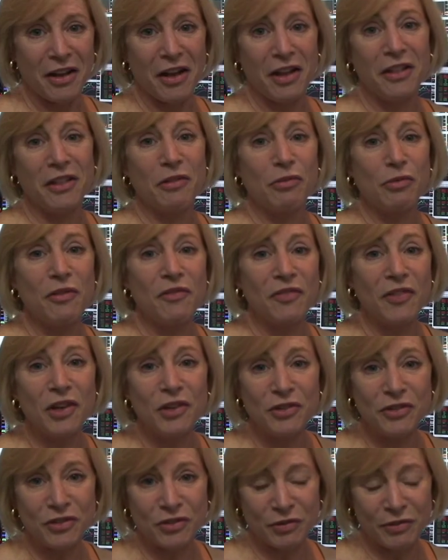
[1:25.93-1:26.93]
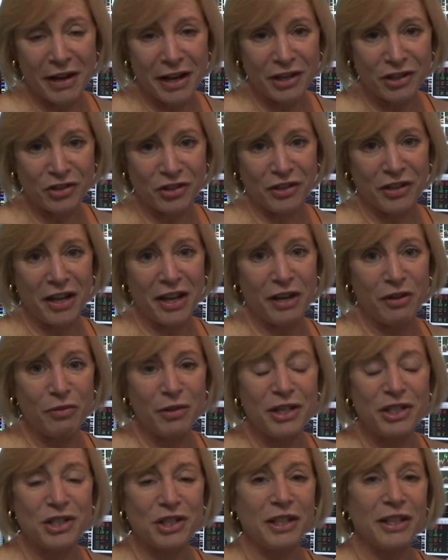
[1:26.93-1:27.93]
in the reverse direction I
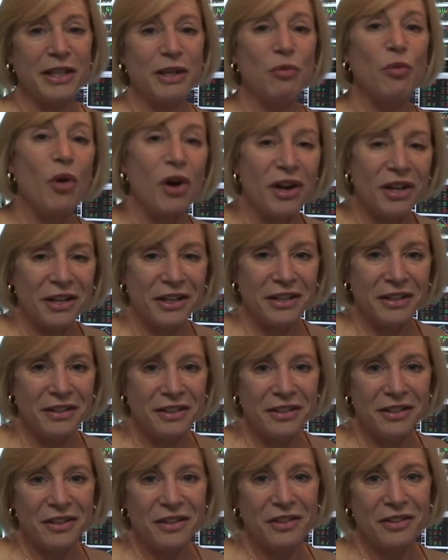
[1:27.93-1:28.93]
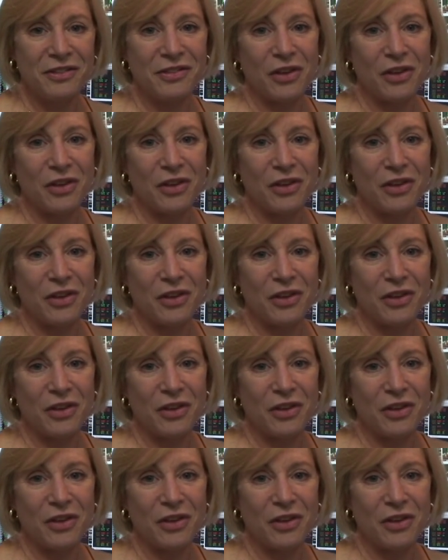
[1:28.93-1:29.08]
originally wanted.